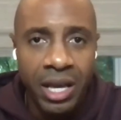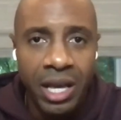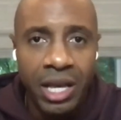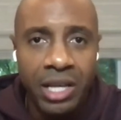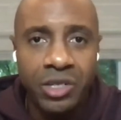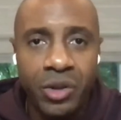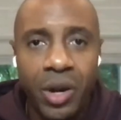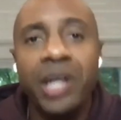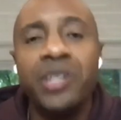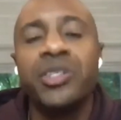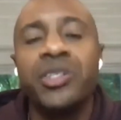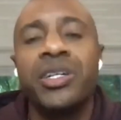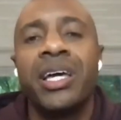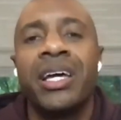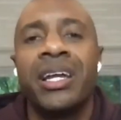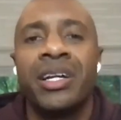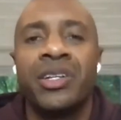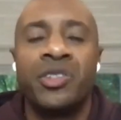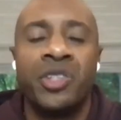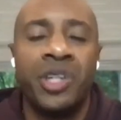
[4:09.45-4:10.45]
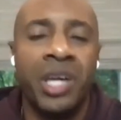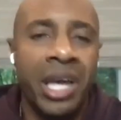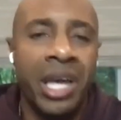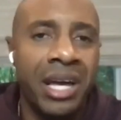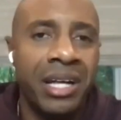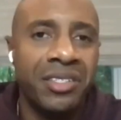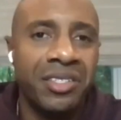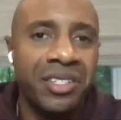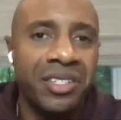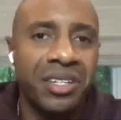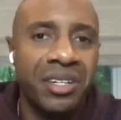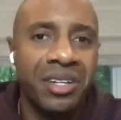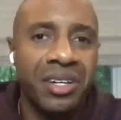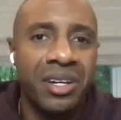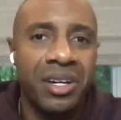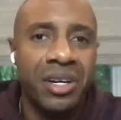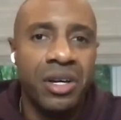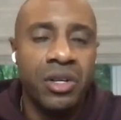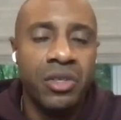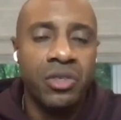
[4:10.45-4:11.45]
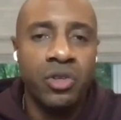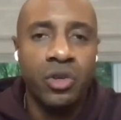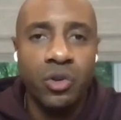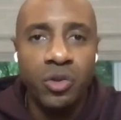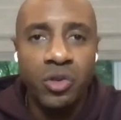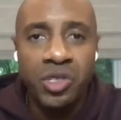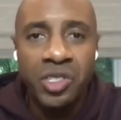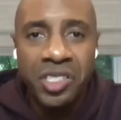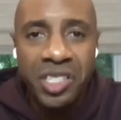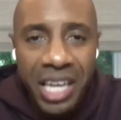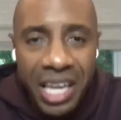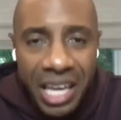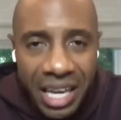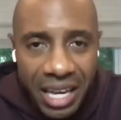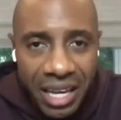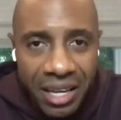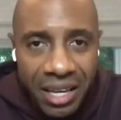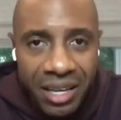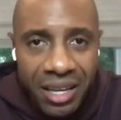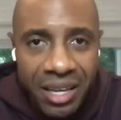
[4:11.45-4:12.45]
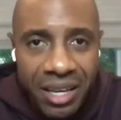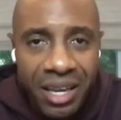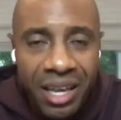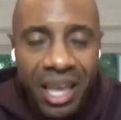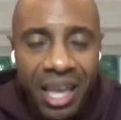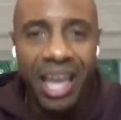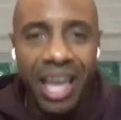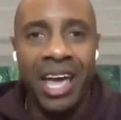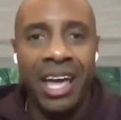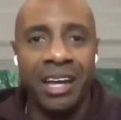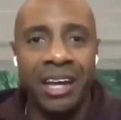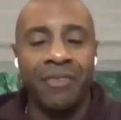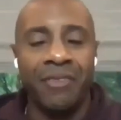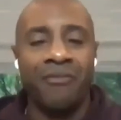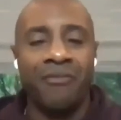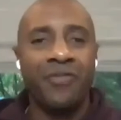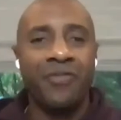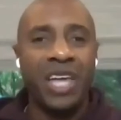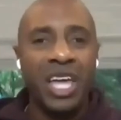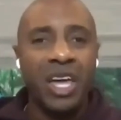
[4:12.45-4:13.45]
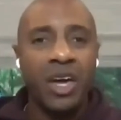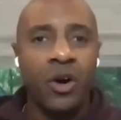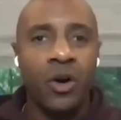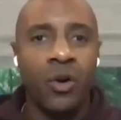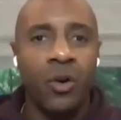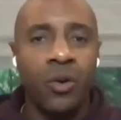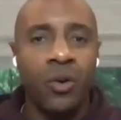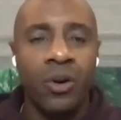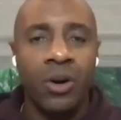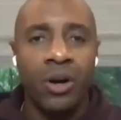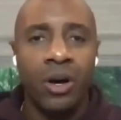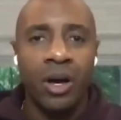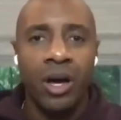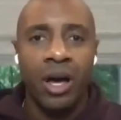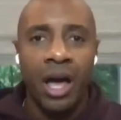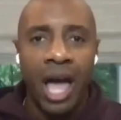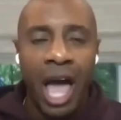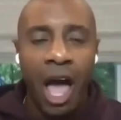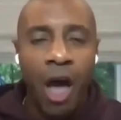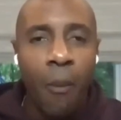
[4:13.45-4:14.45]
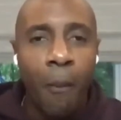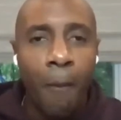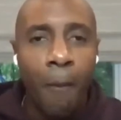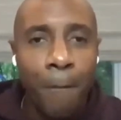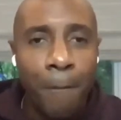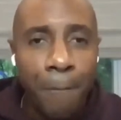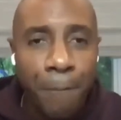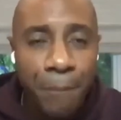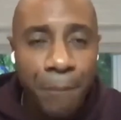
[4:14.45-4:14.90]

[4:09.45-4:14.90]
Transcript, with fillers: is you actually get a chance to see and feel how